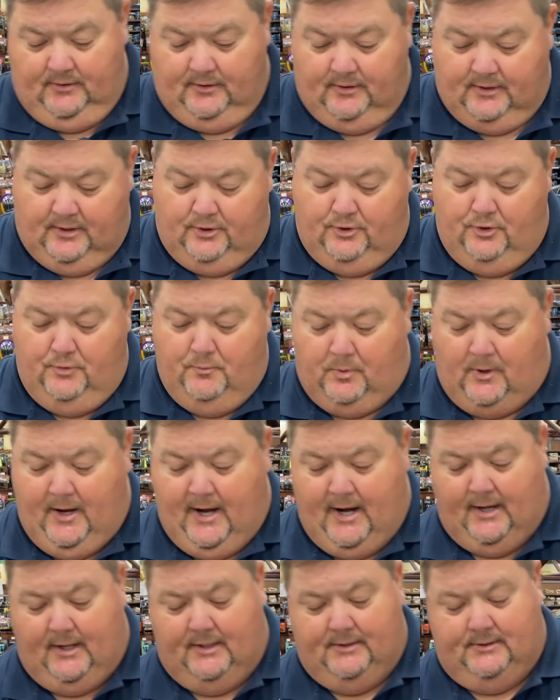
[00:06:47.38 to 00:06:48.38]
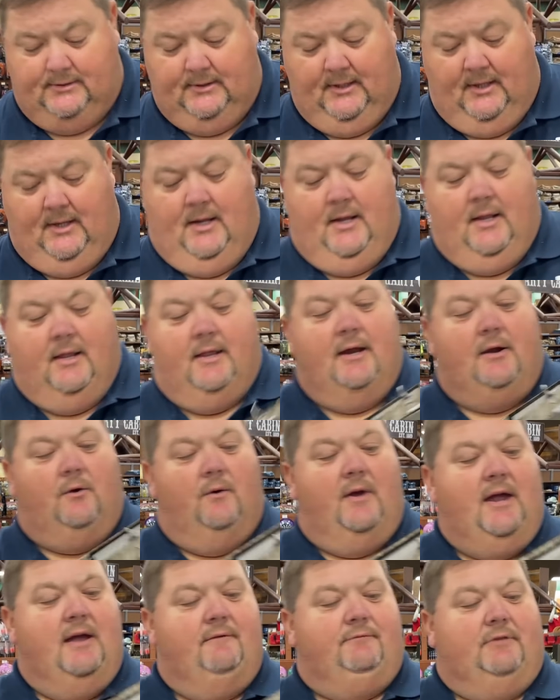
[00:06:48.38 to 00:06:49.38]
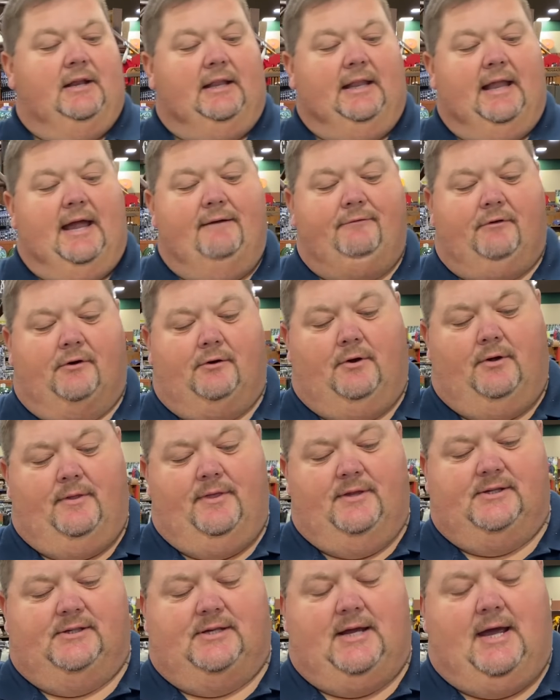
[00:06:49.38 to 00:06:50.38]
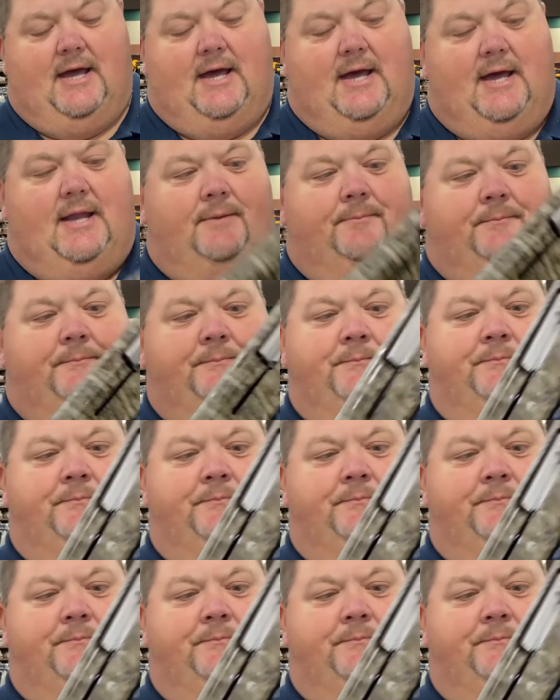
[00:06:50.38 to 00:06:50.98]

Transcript: The new Brownings, they don't have the lever on the side.